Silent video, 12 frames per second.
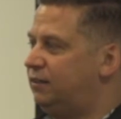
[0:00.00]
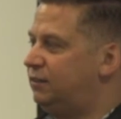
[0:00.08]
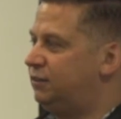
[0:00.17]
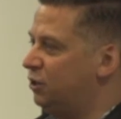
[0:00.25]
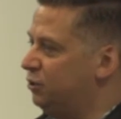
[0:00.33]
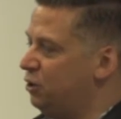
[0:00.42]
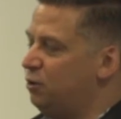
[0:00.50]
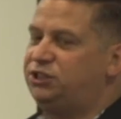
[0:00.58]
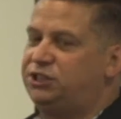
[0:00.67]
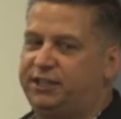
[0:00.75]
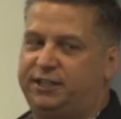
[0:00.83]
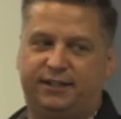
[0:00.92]
So no
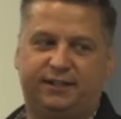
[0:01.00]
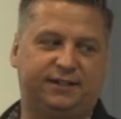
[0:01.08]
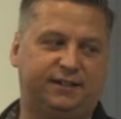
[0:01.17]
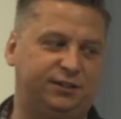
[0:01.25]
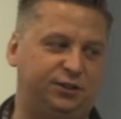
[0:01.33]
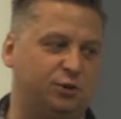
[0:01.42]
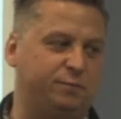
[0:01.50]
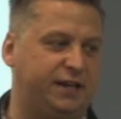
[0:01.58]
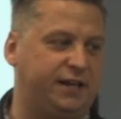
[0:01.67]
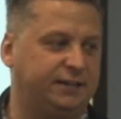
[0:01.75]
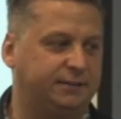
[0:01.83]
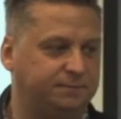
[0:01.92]
agenda, no
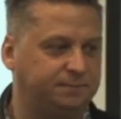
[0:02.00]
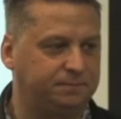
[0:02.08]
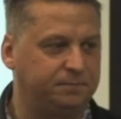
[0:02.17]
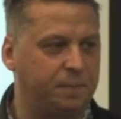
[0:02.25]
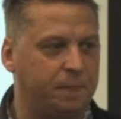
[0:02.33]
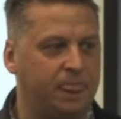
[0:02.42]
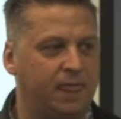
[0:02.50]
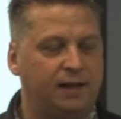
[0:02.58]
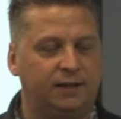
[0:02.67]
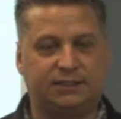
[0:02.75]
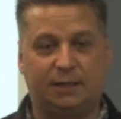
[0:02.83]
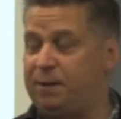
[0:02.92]
meeting.
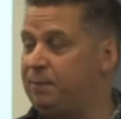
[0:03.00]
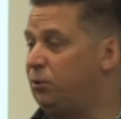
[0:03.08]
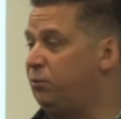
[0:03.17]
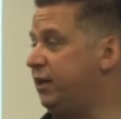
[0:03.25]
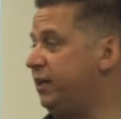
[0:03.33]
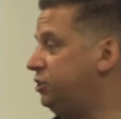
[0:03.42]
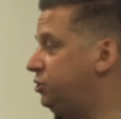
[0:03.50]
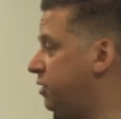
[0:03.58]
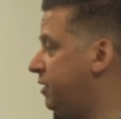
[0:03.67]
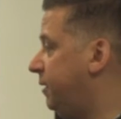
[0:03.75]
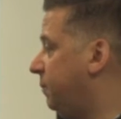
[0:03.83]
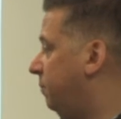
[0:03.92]
Some people really
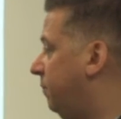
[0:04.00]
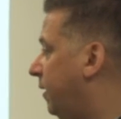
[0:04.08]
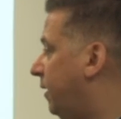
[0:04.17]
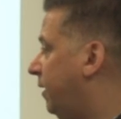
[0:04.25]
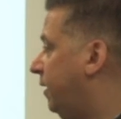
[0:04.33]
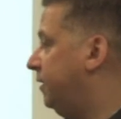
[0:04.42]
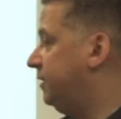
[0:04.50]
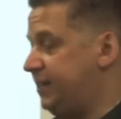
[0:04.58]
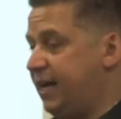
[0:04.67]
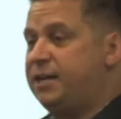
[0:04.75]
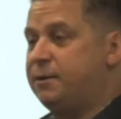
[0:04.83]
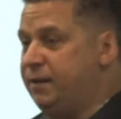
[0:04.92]
enjoy the
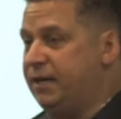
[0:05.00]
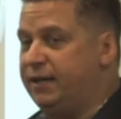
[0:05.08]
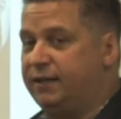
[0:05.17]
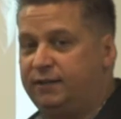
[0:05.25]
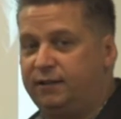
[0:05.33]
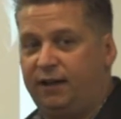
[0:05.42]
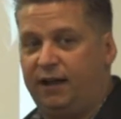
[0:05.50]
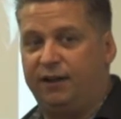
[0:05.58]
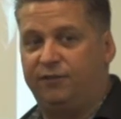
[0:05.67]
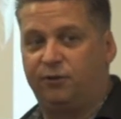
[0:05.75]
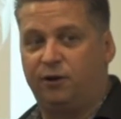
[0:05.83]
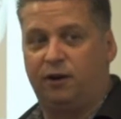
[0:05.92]
stand-up meeting. And
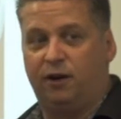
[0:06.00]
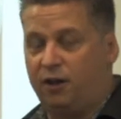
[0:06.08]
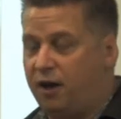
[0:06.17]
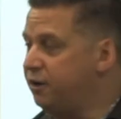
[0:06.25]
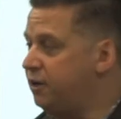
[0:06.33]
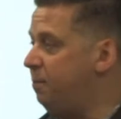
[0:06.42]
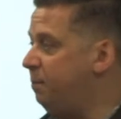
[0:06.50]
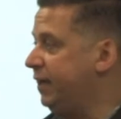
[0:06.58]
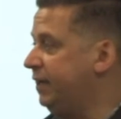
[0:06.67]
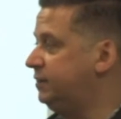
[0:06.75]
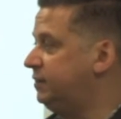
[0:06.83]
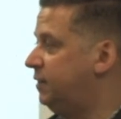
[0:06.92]
for a lot of
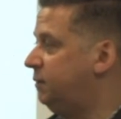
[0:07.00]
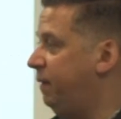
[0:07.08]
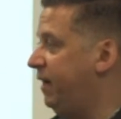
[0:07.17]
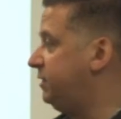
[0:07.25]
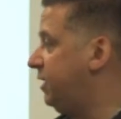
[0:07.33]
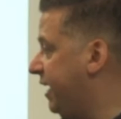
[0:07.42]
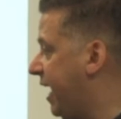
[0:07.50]
companies, based on the